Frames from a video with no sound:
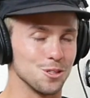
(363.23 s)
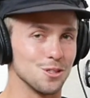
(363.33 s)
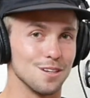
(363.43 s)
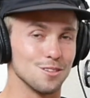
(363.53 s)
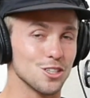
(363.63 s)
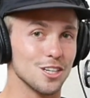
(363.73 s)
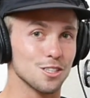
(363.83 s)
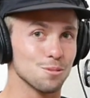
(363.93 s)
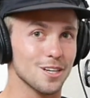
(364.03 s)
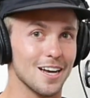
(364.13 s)
you would ever try
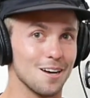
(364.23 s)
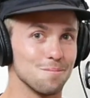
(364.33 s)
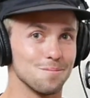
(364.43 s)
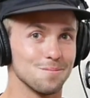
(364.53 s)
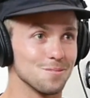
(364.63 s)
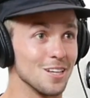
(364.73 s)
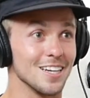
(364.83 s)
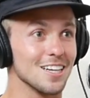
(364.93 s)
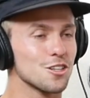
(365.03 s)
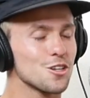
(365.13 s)
triple cab.
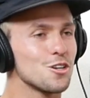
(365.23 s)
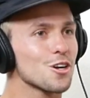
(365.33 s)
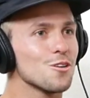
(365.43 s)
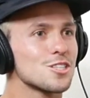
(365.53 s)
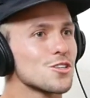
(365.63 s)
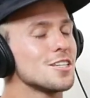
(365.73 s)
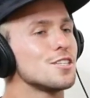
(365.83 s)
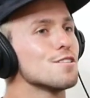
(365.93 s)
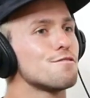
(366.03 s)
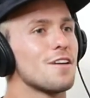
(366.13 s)
Like, dude, you're going straight
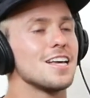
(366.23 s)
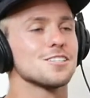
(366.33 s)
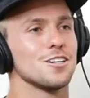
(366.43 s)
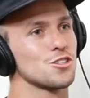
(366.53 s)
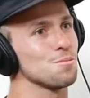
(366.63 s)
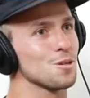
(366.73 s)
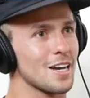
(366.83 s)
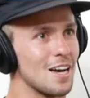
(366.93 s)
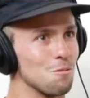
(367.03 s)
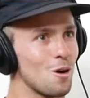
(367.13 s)
to your face on a triple
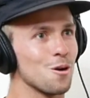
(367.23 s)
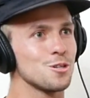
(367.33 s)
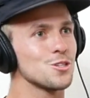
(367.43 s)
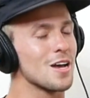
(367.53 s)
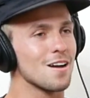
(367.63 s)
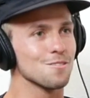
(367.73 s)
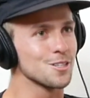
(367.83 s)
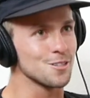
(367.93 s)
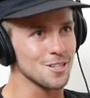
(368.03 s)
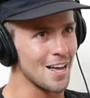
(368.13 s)
cab. Why would you ever
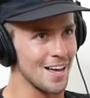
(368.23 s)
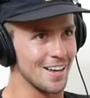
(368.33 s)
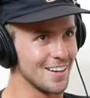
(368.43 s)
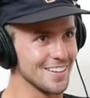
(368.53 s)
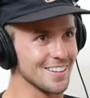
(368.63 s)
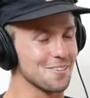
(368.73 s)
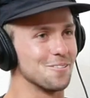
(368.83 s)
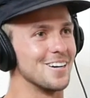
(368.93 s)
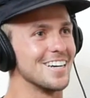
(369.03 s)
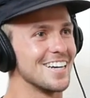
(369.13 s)
do that? Like,
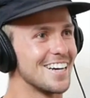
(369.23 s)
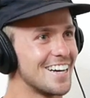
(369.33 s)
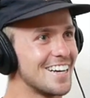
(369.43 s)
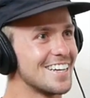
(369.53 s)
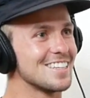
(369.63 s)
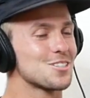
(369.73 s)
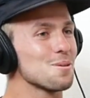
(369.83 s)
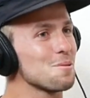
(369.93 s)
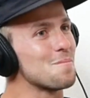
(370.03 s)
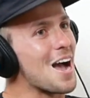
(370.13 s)
what?
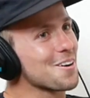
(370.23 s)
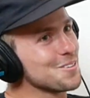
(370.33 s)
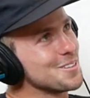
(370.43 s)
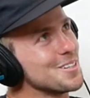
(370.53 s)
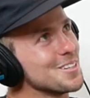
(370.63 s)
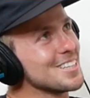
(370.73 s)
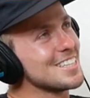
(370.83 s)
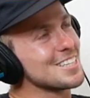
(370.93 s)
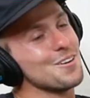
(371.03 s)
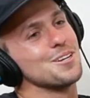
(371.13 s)
Triple back roll, you're at
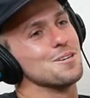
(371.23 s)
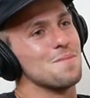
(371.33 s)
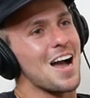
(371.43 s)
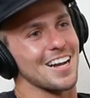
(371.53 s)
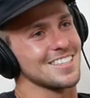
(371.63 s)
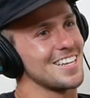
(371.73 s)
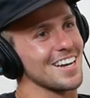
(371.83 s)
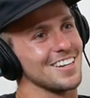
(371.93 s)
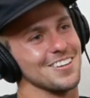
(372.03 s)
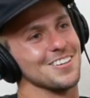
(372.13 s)
least going to your back. It's not
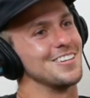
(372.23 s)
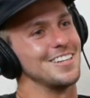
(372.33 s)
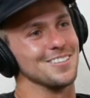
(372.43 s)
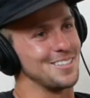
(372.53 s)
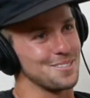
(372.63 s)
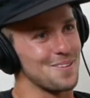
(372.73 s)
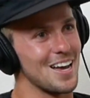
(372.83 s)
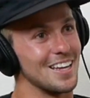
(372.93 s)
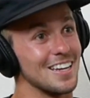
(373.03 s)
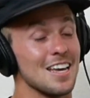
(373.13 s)
going to hurt nearly as
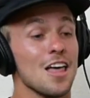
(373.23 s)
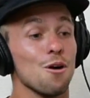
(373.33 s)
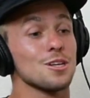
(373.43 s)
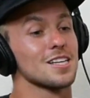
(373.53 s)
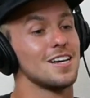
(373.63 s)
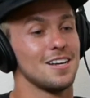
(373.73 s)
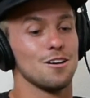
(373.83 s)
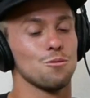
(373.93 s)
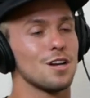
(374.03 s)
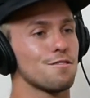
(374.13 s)
bad. Yeah. And that was
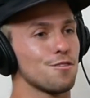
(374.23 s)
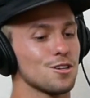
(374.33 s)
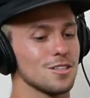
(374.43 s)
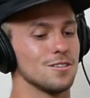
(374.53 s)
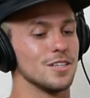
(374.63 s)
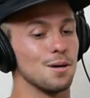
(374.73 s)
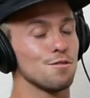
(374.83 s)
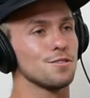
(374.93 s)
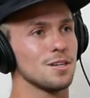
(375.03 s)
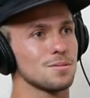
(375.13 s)
when I first learned double
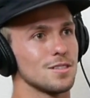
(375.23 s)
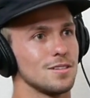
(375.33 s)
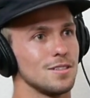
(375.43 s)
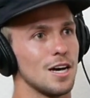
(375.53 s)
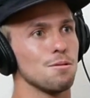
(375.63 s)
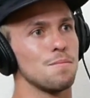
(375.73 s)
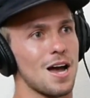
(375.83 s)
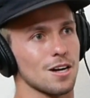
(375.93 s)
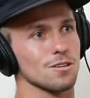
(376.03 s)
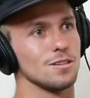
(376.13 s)
flips. Double
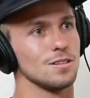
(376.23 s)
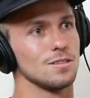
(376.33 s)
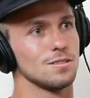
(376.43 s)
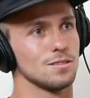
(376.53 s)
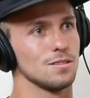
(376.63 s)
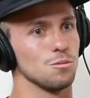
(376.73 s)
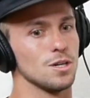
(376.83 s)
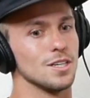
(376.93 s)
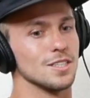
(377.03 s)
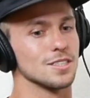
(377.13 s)
back roll
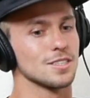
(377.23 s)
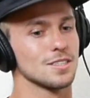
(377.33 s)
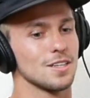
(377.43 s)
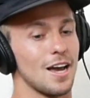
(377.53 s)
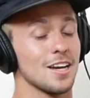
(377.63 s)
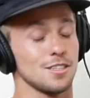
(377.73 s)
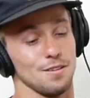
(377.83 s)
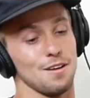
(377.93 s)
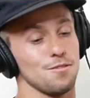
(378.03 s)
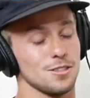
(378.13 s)
was, I actually,
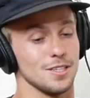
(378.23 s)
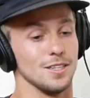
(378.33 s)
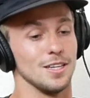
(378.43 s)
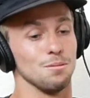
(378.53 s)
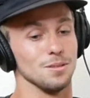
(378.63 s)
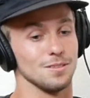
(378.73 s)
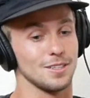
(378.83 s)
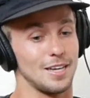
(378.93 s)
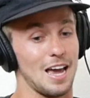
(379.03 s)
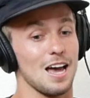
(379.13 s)
I first did double
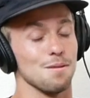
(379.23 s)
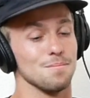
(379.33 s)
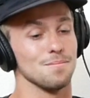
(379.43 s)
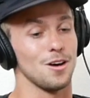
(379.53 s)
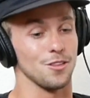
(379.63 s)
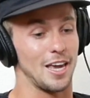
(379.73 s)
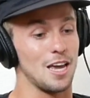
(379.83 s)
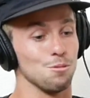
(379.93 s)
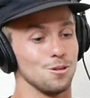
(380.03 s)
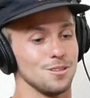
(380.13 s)
cab on the
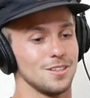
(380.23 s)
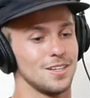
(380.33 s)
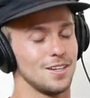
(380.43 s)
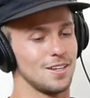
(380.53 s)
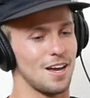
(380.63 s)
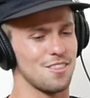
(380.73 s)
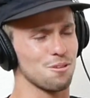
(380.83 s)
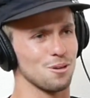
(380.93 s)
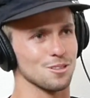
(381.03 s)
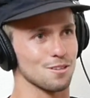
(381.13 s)
cable, I think
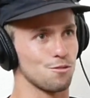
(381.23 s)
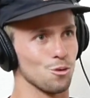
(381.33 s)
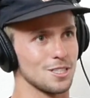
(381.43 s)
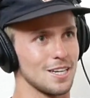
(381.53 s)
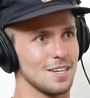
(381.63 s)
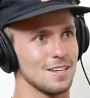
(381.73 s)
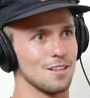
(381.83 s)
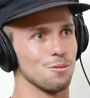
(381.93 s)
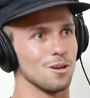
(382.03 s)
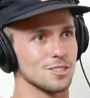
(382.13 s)
when I was like 14. And
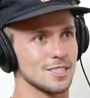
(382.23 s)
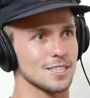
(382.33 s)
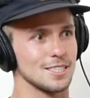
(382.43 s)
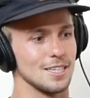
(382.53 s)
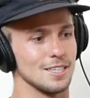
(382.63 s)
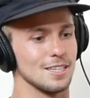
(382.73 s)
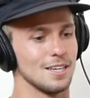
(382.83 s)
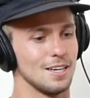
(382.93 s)
then when I was 16,